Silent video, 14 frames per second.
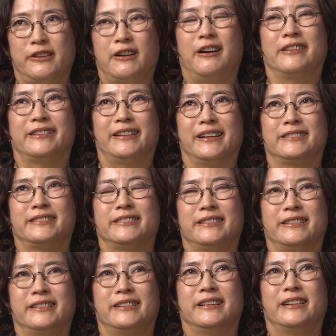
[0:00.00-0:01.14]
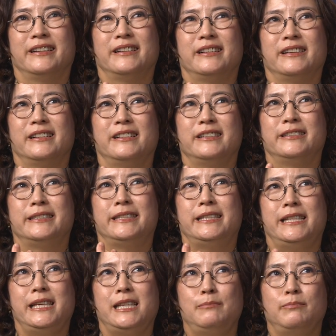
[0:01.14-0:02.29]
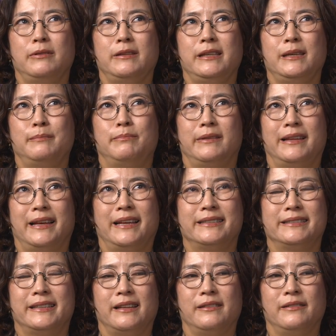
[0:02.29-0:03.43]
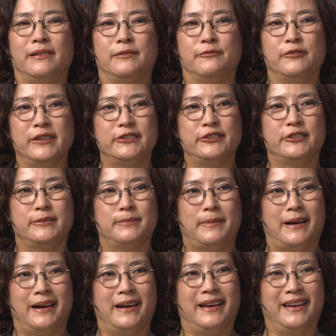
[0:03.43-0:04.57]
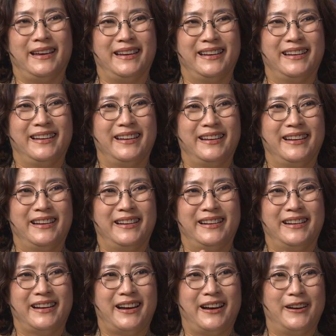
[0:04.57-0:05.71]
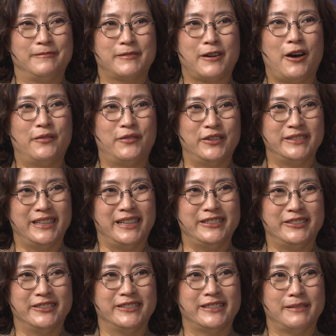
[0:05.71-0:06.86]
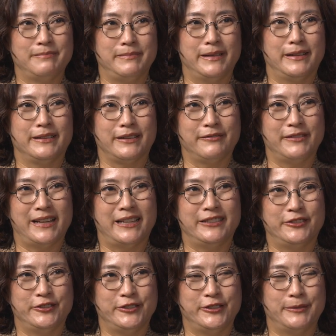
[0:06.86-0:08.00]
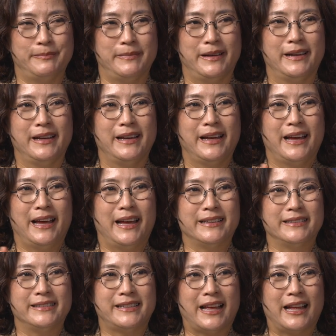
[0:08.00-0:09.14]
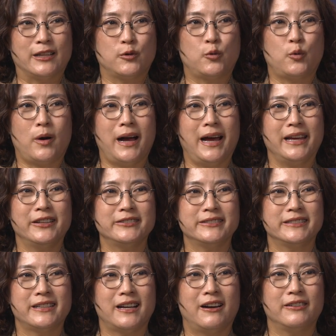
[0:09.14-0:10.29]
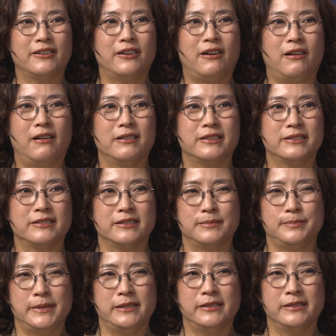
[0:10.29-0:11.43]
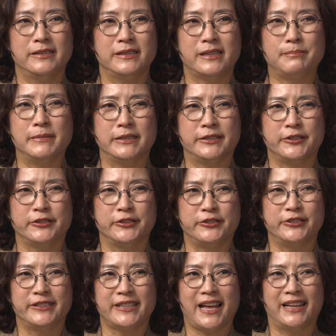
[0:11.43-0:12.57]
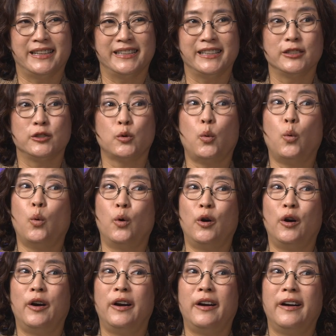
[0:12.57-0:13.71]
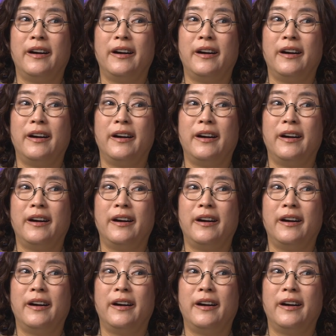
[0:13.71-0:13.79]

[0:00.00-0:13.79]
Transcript: context is deeply blessed and enriched by conversations and building relationship. And that quiets down all the suspicions and misunderstandings or